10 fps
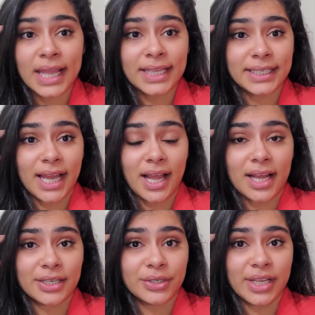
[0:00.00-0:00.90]

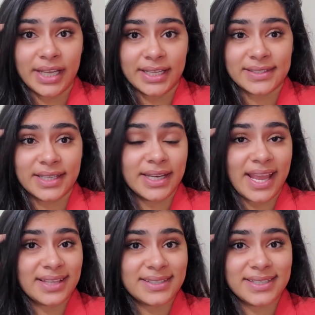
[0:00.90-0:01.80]
yeah, today is the
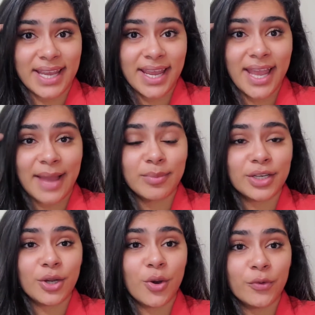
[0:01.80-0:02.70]
next day. I'm
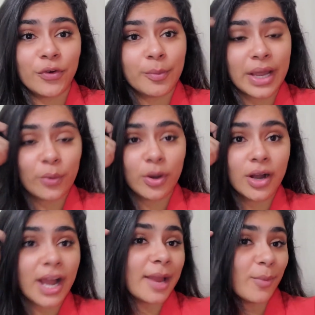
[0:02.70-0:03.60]
gonna go for my
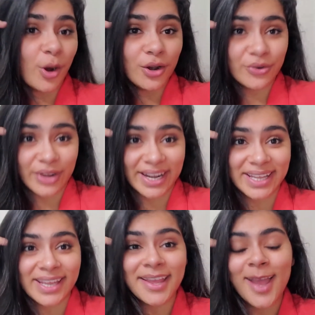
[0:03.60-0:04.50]
work. I'm all
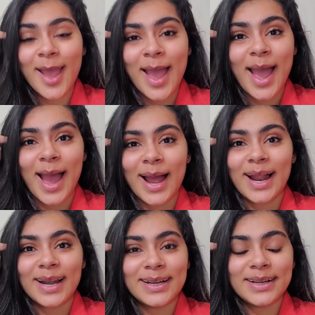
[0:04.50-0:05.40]
ready,
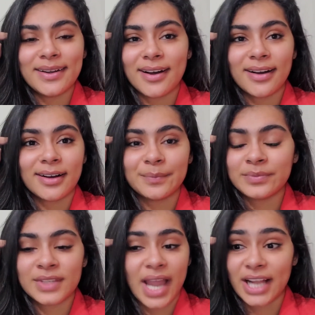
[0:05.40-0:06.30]
and
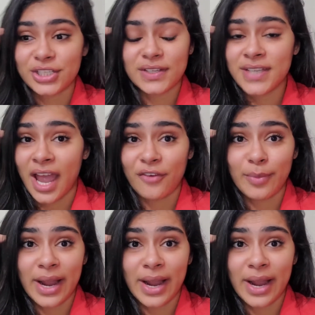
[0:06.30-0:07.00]
I'll just have